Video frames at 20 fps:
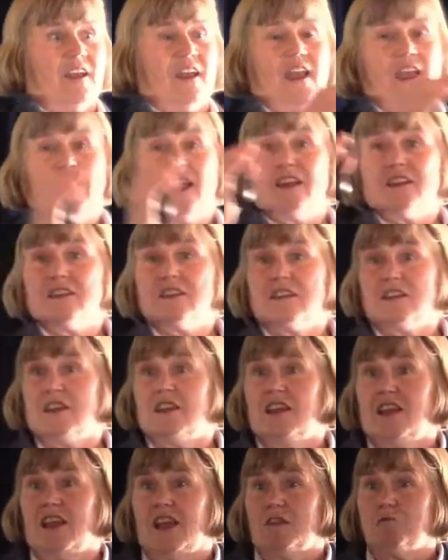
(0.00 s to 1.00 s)
And,
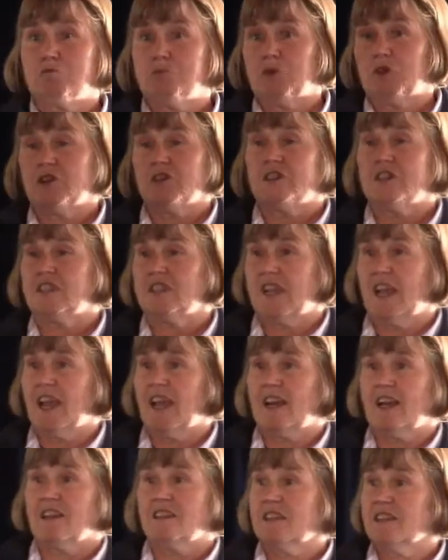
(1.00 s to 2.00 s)
and burnt
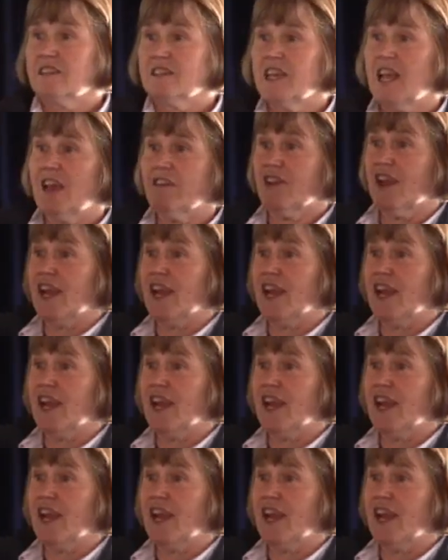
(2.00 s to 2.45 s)
sienna doesn't have